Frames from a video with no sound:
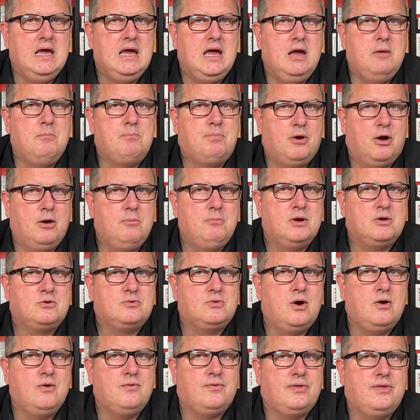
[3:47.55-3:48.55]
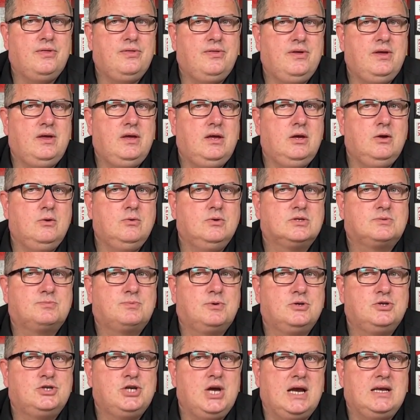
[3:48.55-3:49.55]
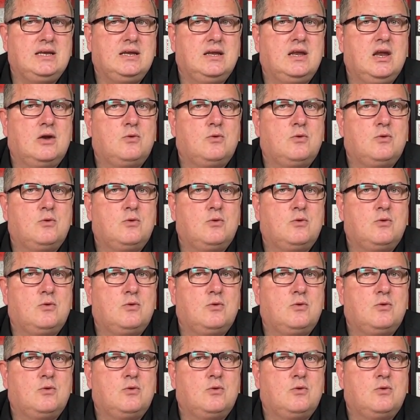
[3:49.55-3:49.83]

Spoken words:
Employment growth in the EU is projected